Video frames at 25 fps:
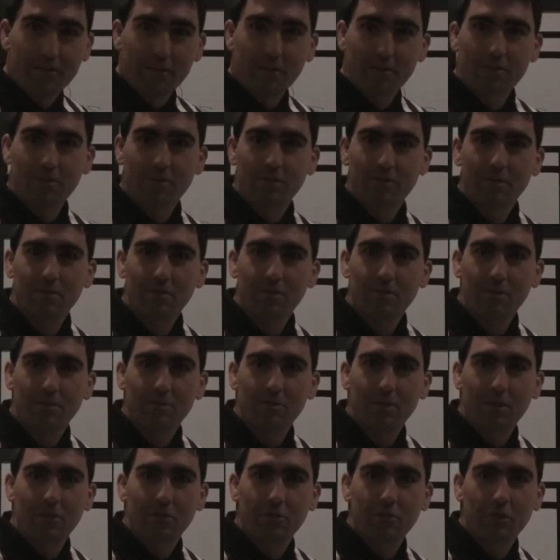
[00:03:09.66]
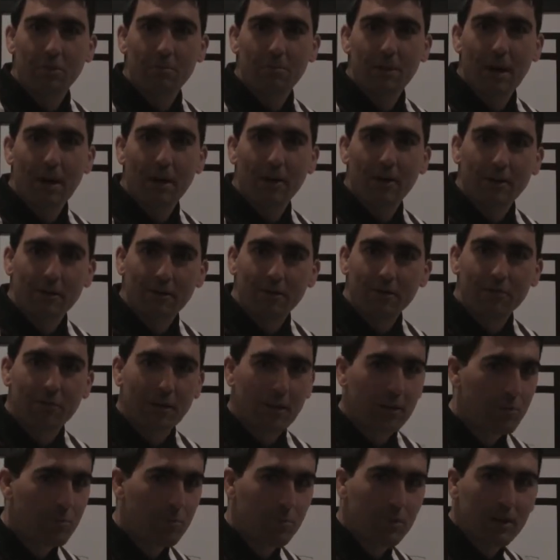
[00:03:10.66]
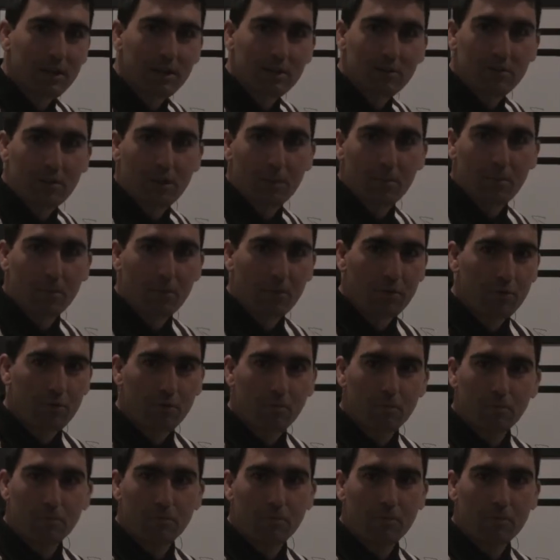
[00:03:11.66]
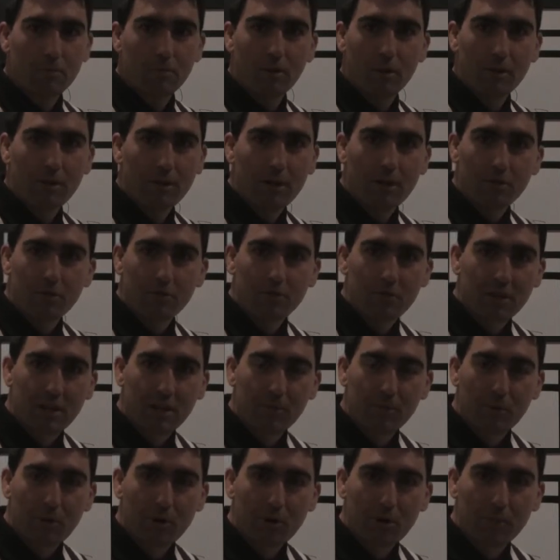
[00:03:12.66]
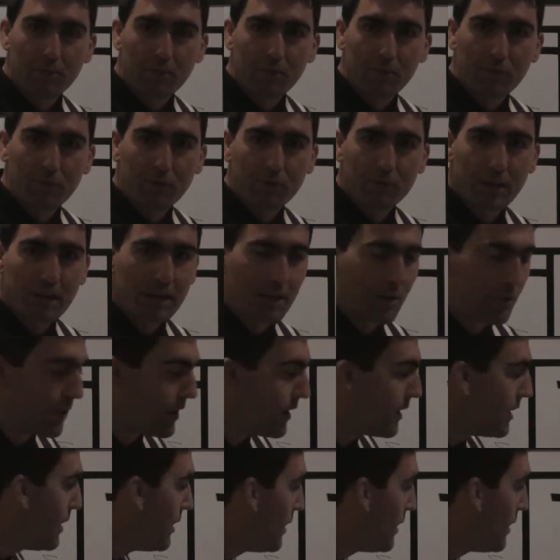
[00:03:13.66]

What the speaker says: doesn't essentially matter. In a fast break, it's that person on the other team running up the field anyway.